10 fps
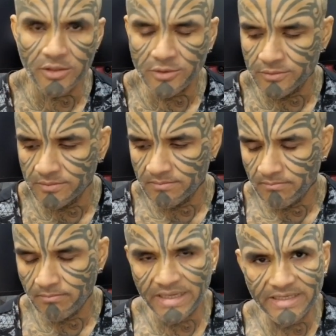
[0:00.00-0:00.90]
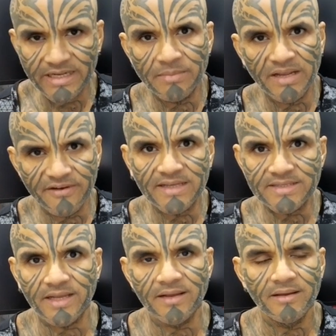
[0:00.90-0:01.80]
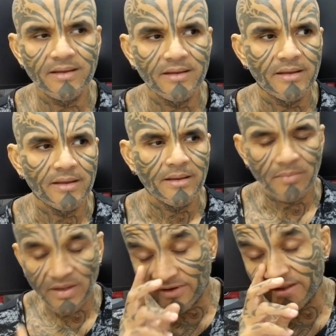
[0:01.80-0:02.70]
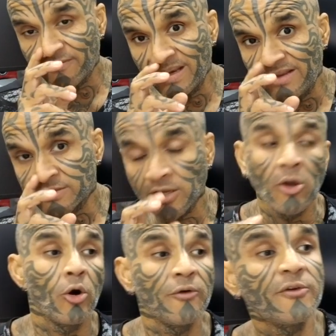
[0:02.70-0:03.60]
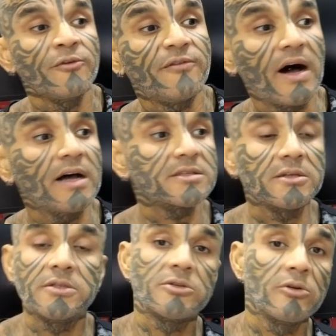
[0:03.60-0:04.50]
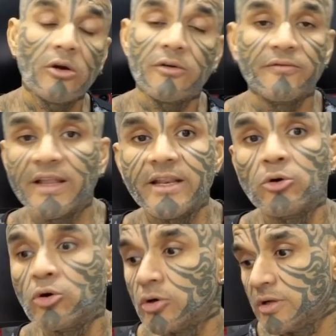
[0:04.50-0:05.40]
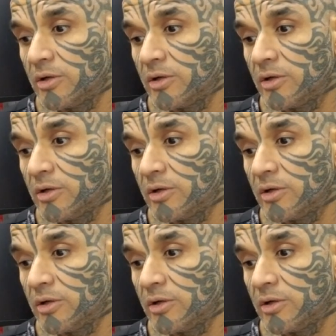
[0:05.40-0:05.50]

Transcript: to maintain my fasting. My wife believes oh, if you fast, it's not very good.